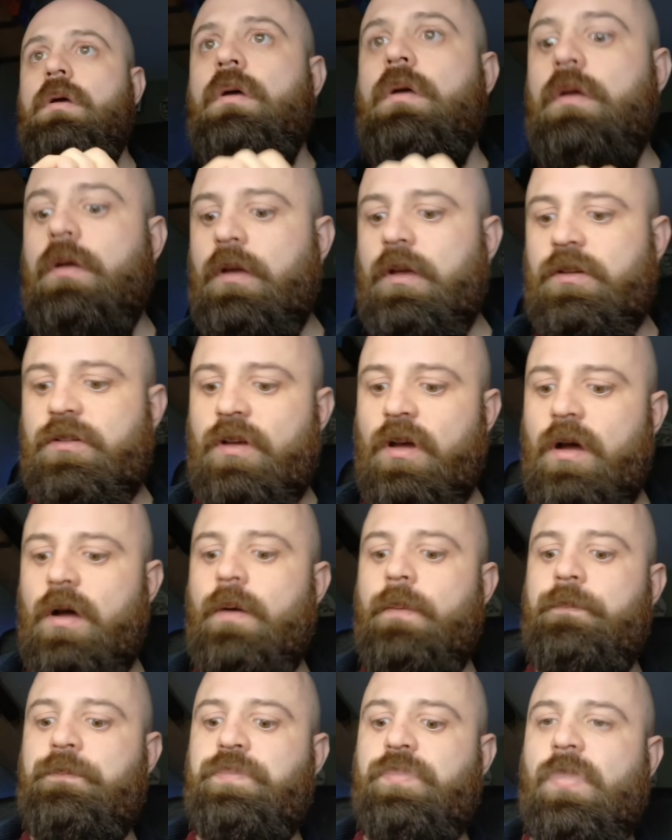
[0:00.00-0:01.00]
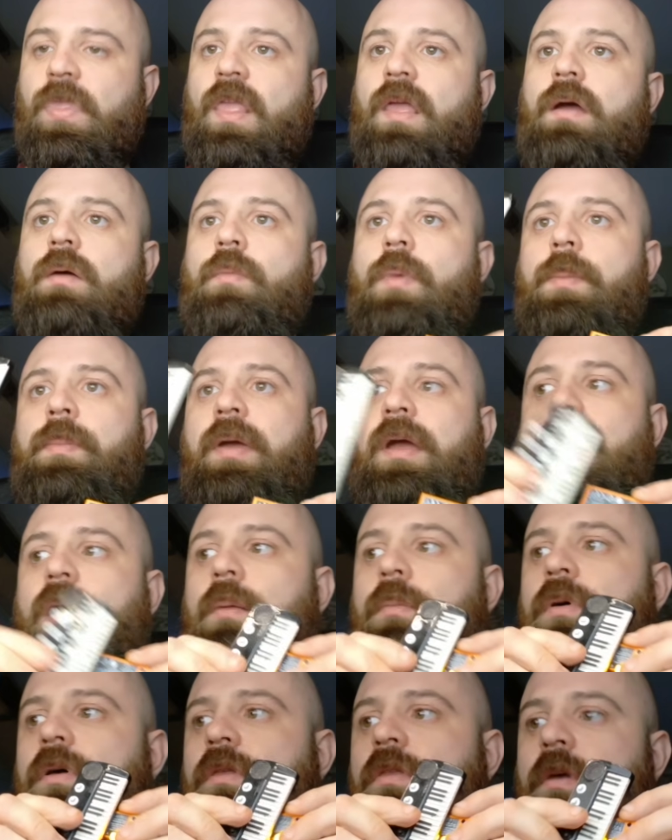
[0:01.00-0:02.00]
guitar and we pick
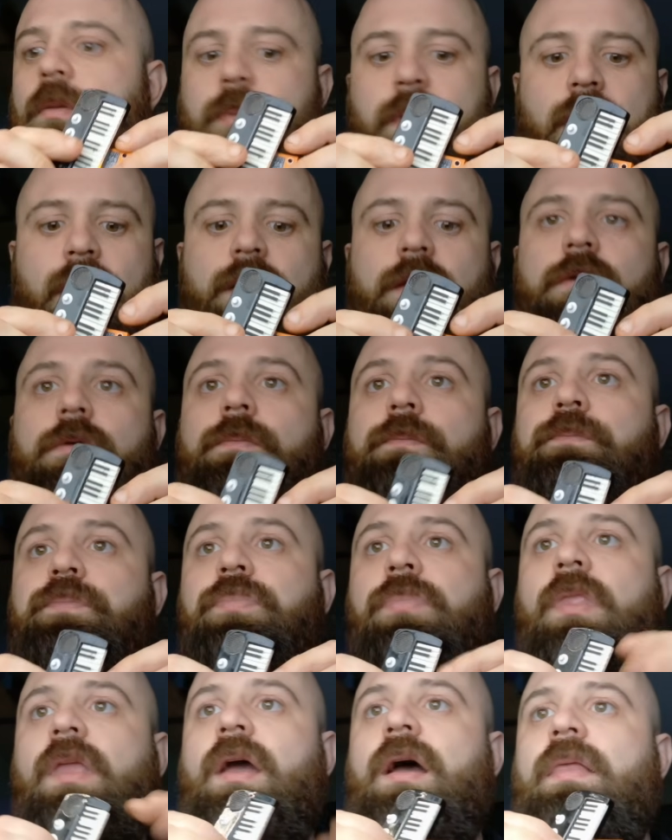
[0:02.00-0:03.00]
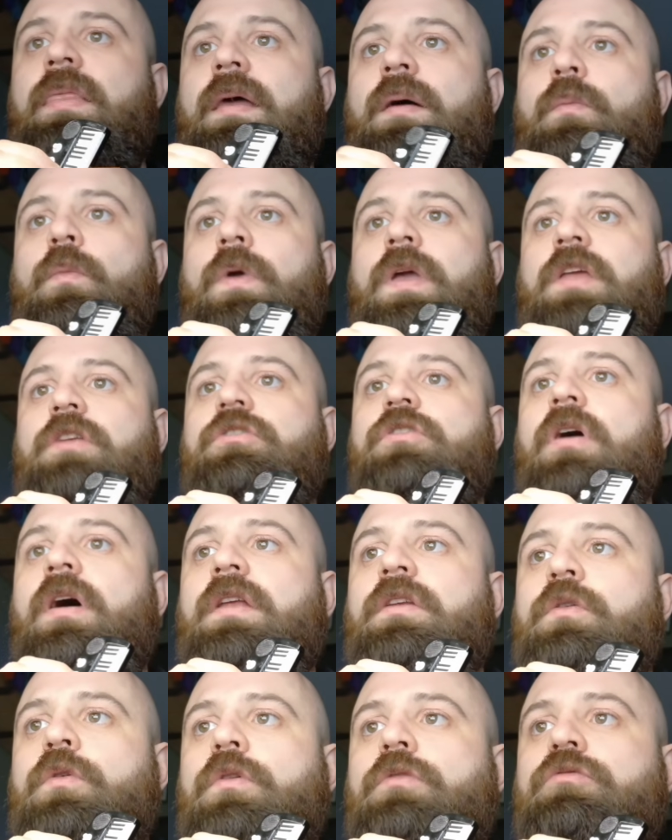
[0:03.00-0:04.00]
up the piano, and then we try
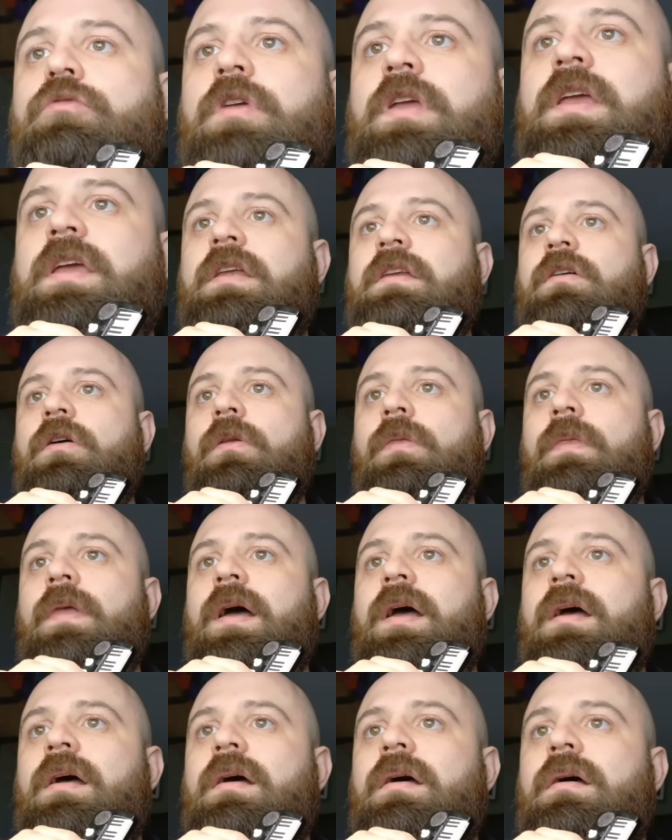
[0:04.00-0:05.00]
and do a read on that.